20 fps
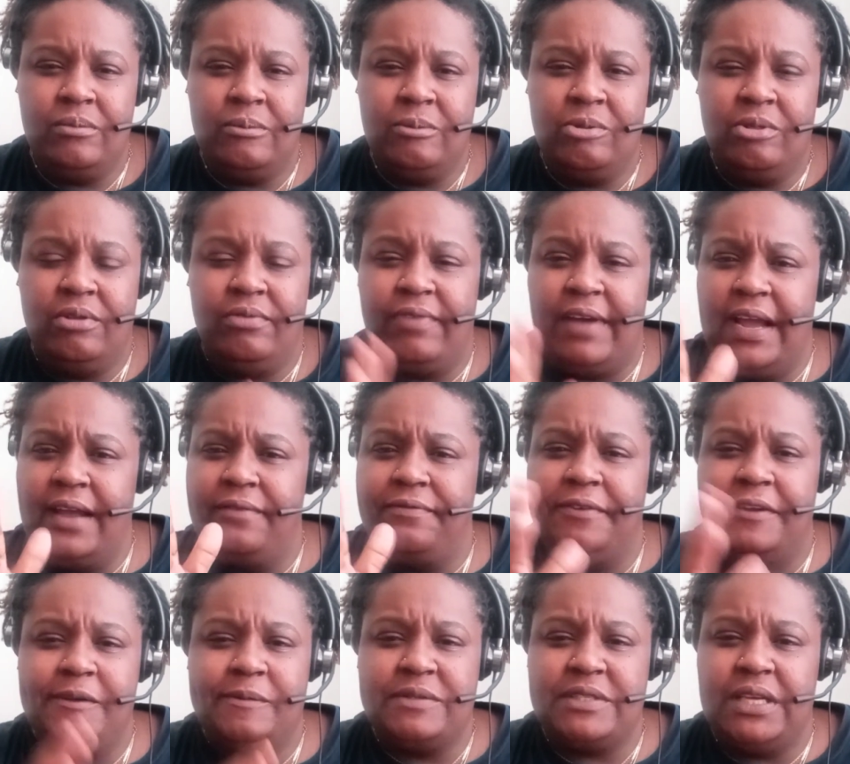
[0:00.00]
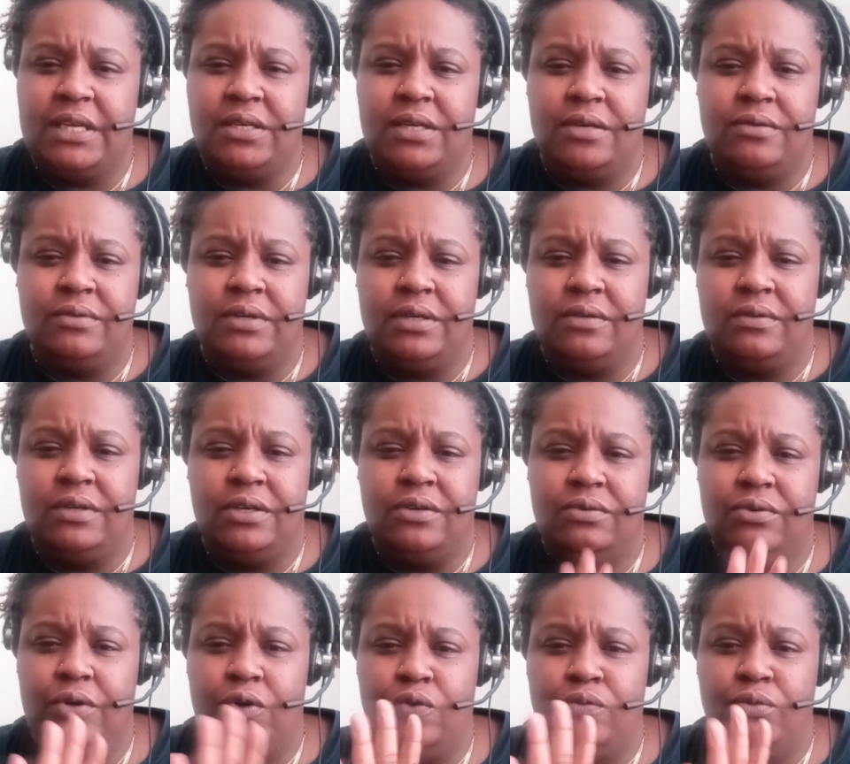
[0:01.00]
Divine Femme say, no, no, no,
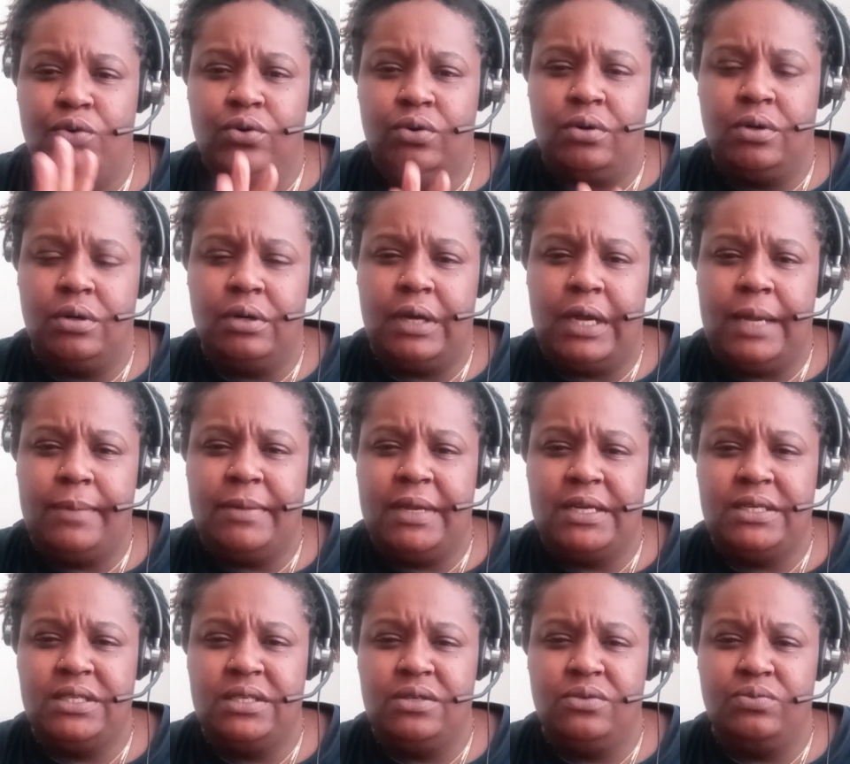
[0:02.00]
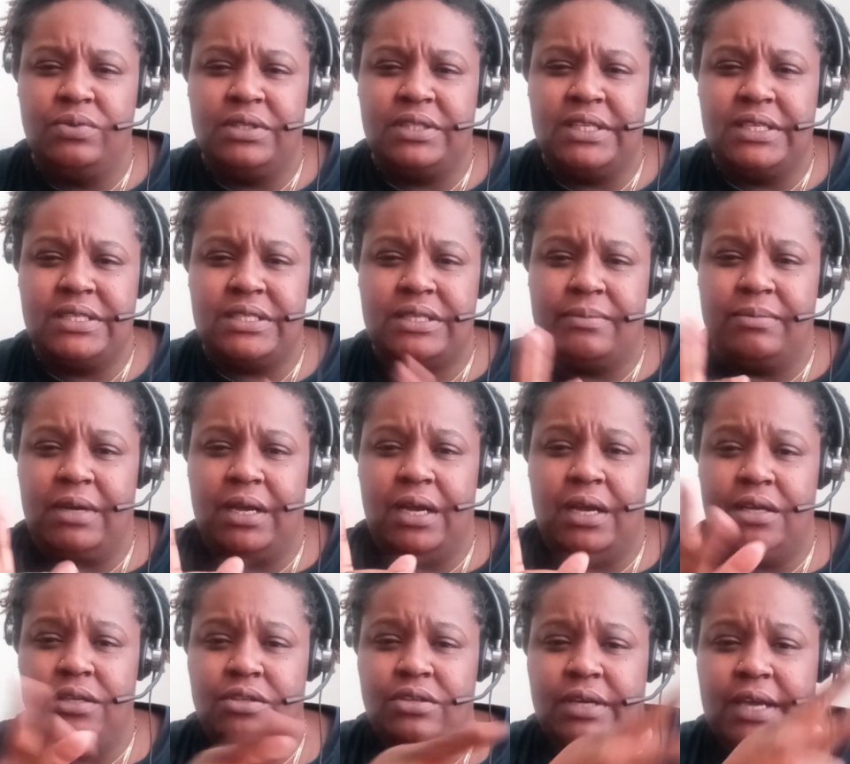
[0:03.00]
no more. I'm not dealing with this. I'm
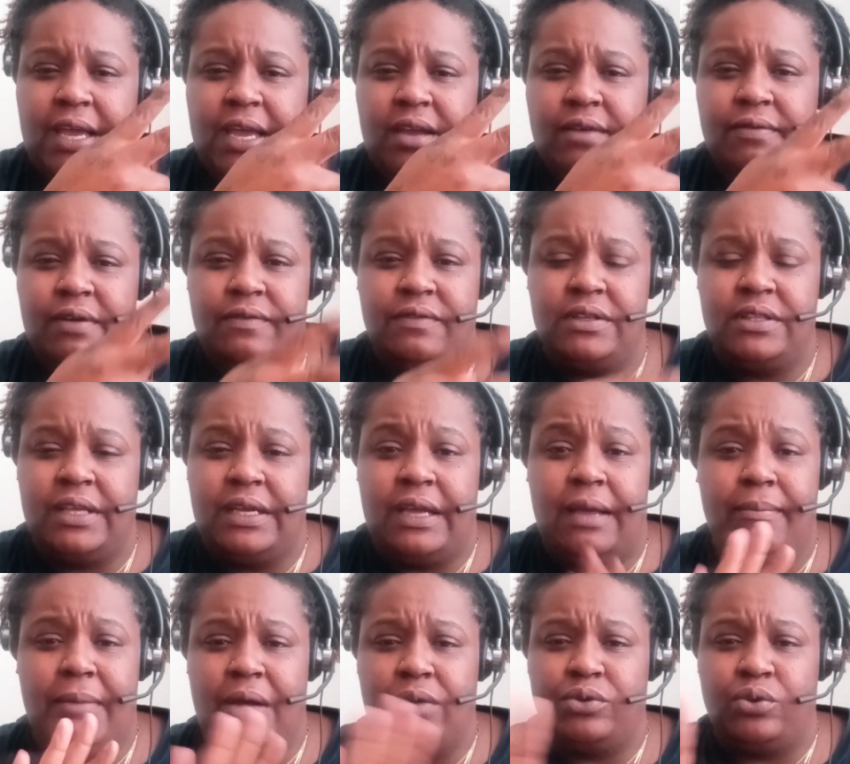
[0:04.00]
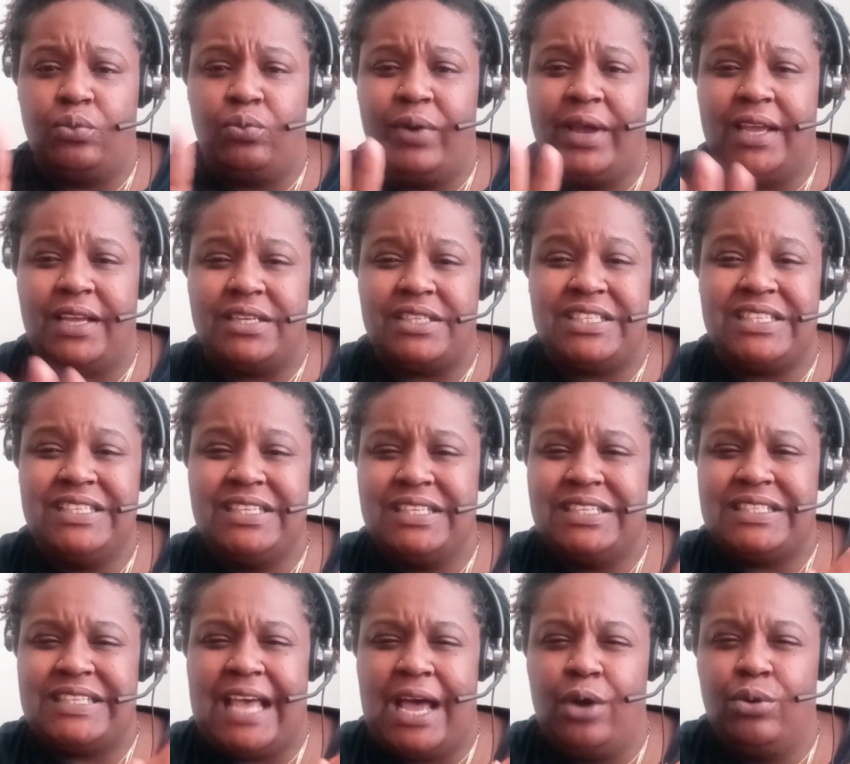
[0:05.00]
gone. You can have everything. I'm out the way. She
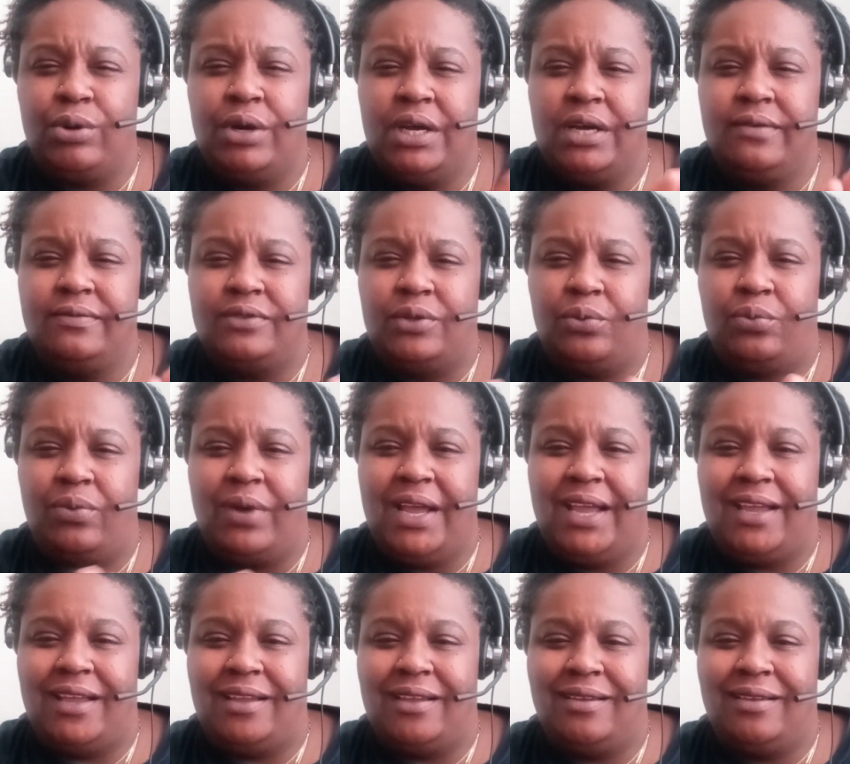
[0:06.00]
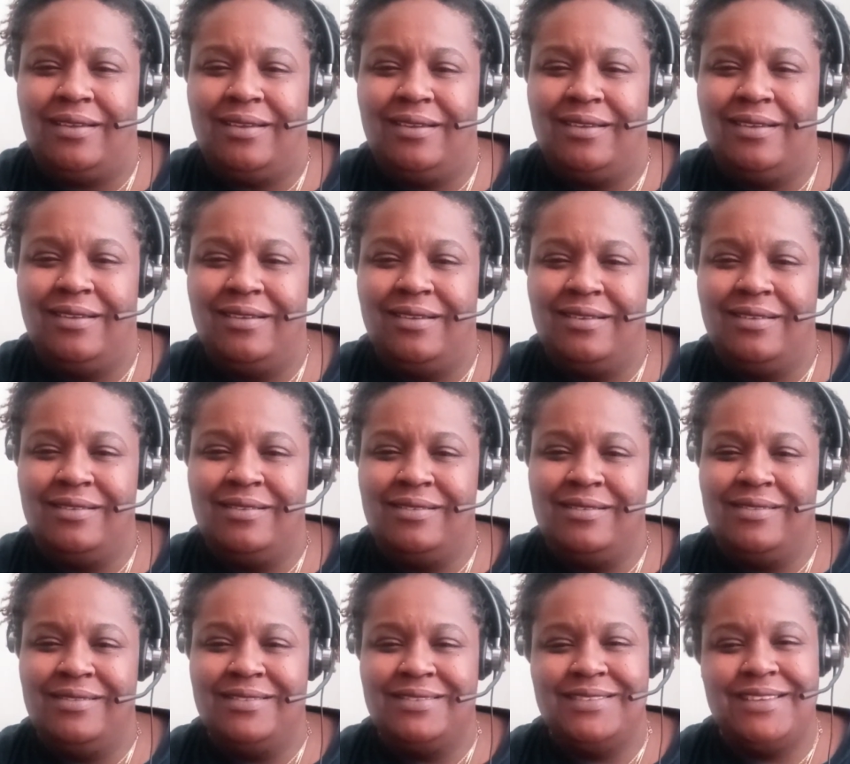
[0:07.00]
is out of the way.
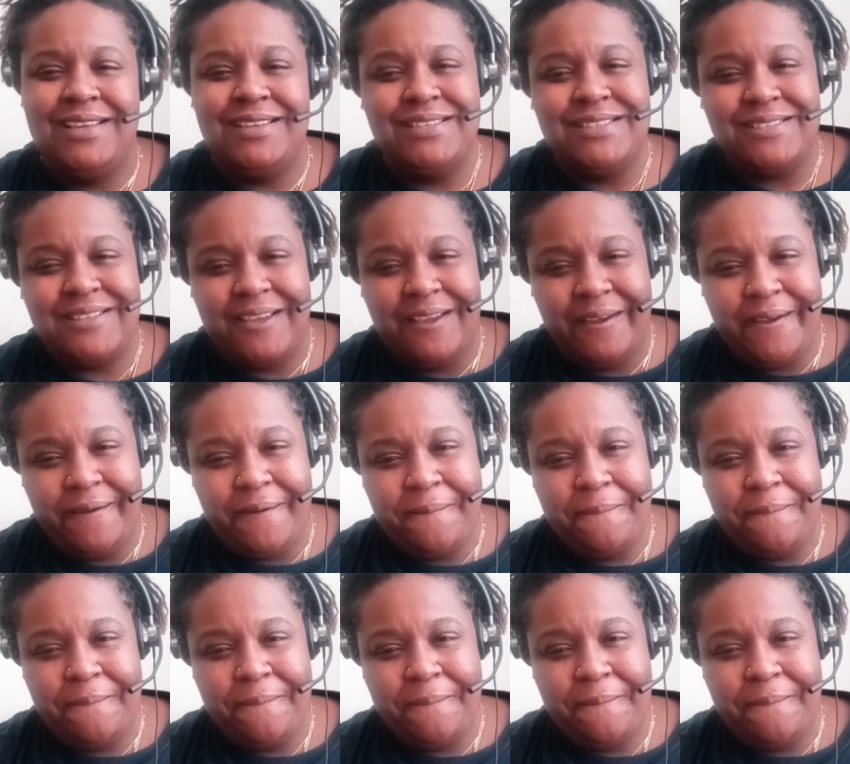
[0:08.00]
You understand?